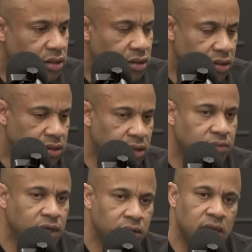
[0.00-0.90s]
Yeah, it's an
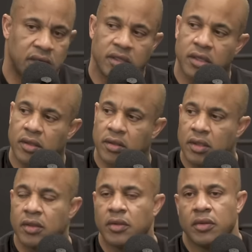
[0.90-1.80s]
amino acid. It's
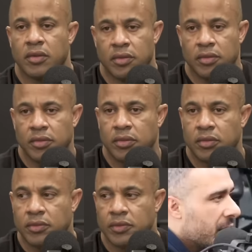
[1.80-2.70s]
one of the amino
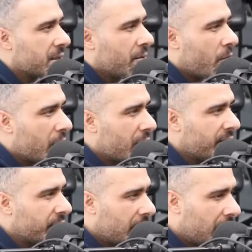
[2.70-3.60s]
acid. It's the one
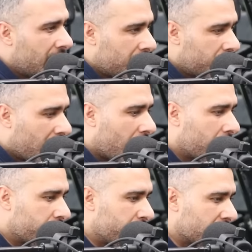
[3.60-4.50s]
of the
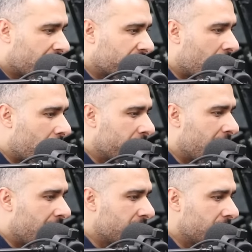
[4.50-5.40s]
piece of the
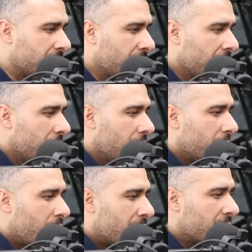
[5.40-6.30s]
amino acid,
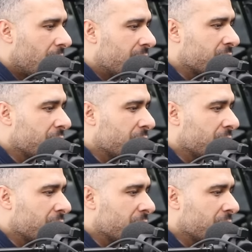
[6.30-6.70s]
but it's